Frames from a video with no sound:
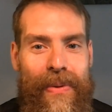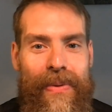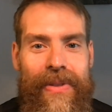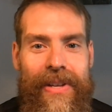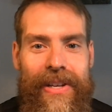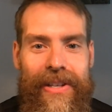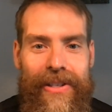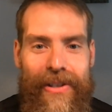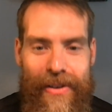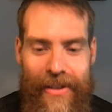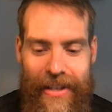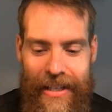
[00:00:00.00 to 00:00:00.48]

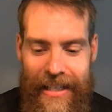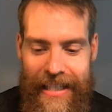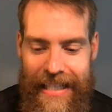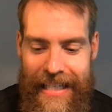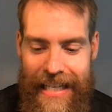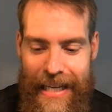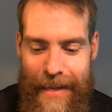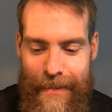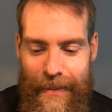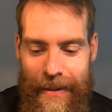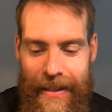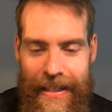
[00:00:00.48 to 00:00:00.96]
these are the
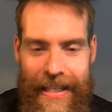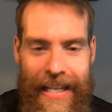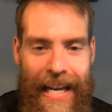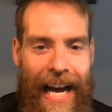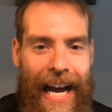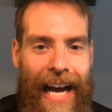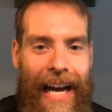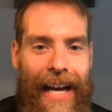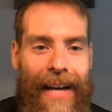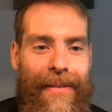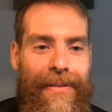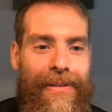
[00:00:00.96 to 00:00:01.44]
deep
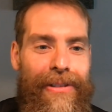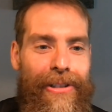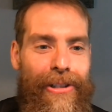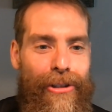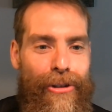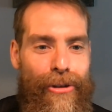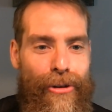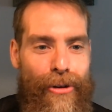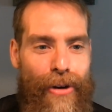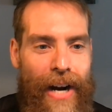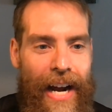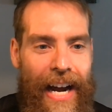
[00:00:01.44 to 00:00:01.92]
dives to
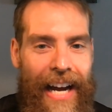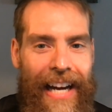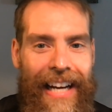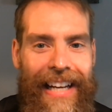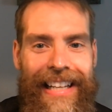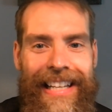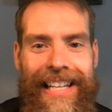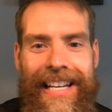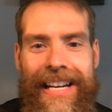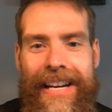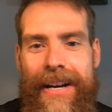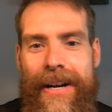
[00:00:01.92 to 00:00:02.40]

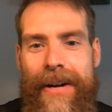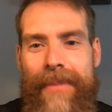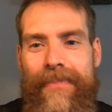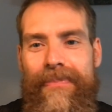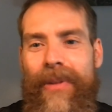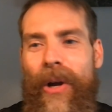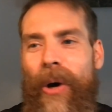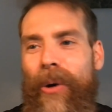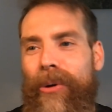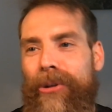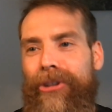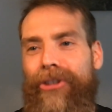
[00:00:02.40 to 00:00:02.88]
try.
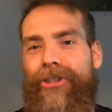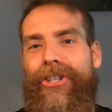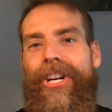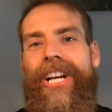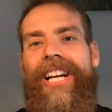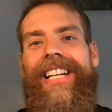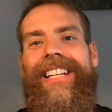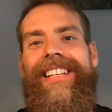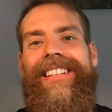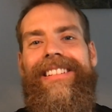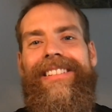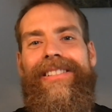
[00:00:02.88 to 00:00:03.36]
Ultra
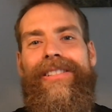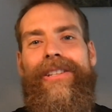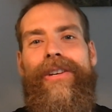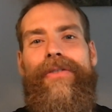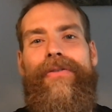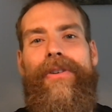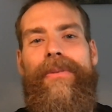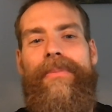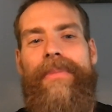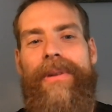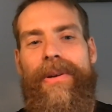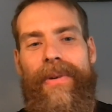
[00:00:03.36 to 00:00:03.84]
training. So
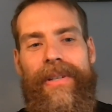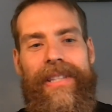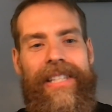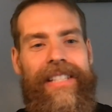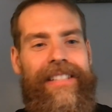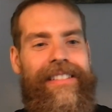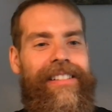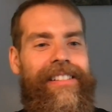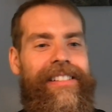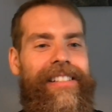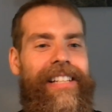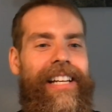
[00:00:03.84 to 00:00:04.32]
for me, what this
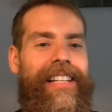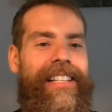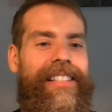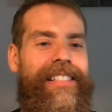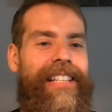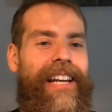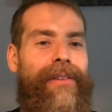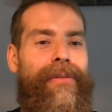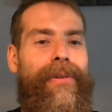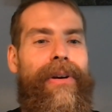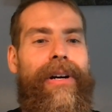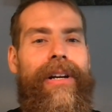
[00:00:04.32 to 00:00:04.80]
looks like is
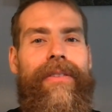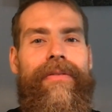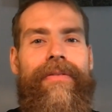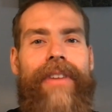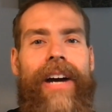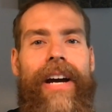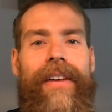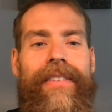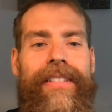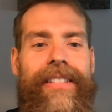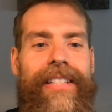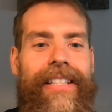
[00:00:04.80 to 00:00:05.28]
I run
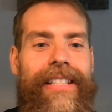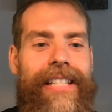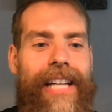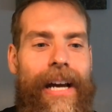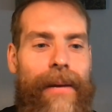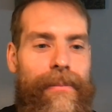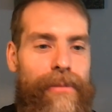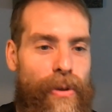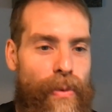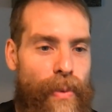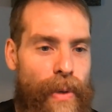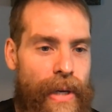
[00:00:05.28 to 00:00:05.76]
5 to 6
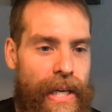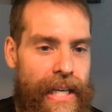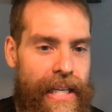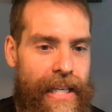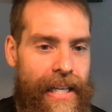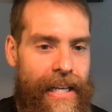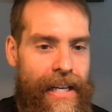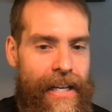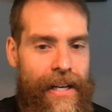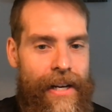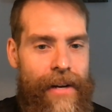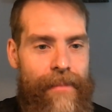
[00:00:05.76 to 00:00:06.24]
times a week.
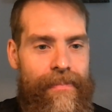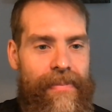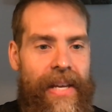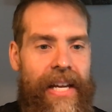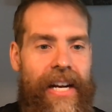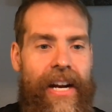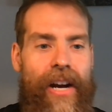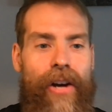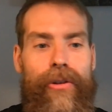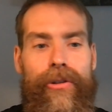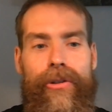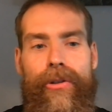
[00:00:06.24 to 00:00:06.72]
And
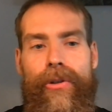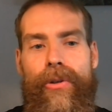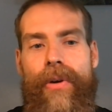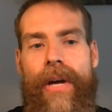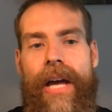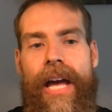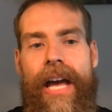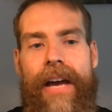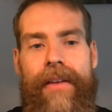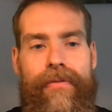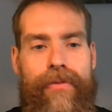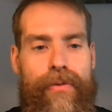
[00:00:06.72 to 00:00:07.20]
I also do
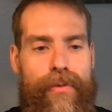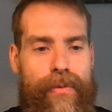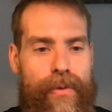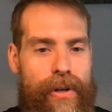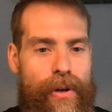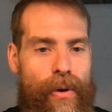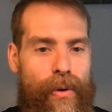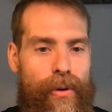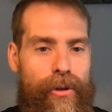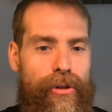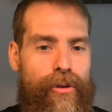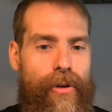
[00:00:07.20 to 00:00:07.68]
F3
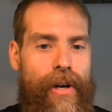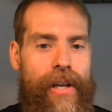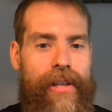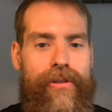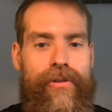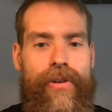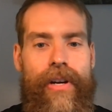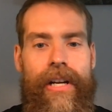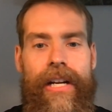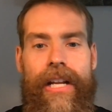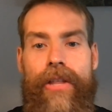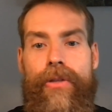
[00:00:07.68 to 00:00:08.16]
or strength
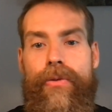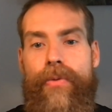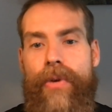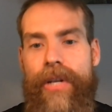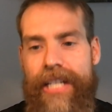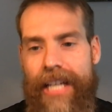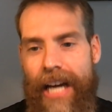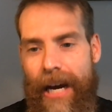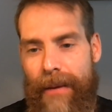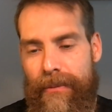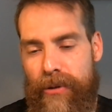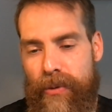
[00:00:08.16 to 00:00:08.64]
training 3
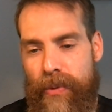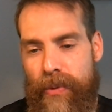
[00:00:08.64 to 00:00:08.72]
times a